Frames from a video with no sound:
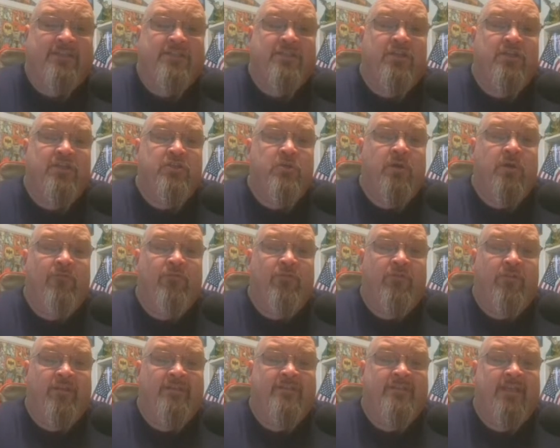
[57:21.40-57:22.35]
going to do it
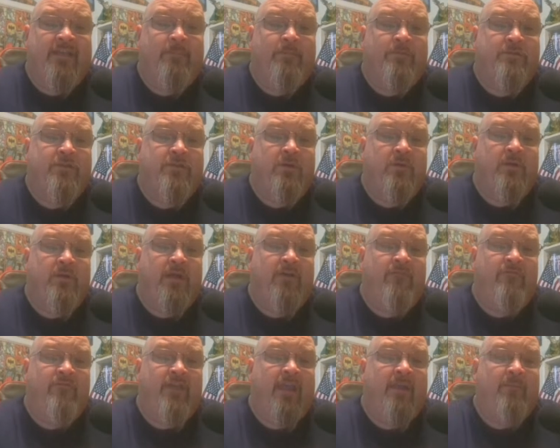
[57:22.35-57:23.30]
for this episode
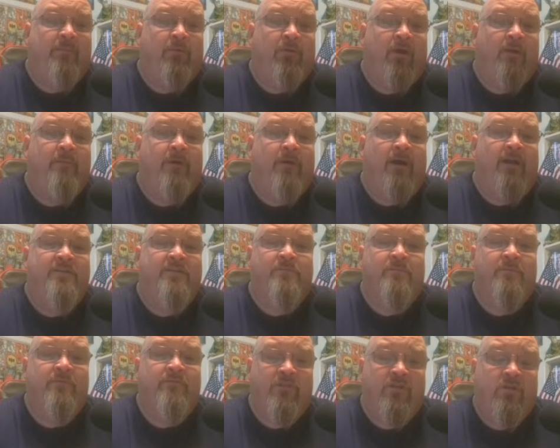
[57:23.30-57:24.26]
of the April
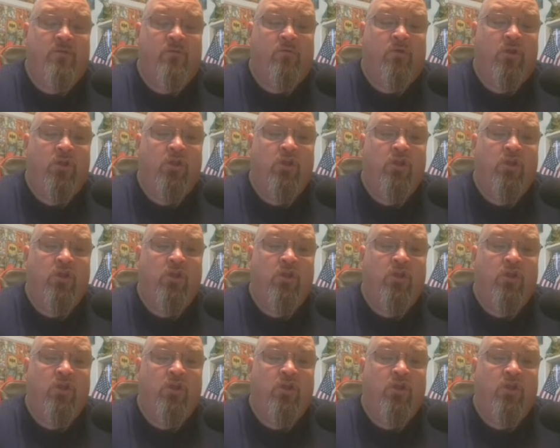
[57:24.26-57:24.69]
Unboxing Review.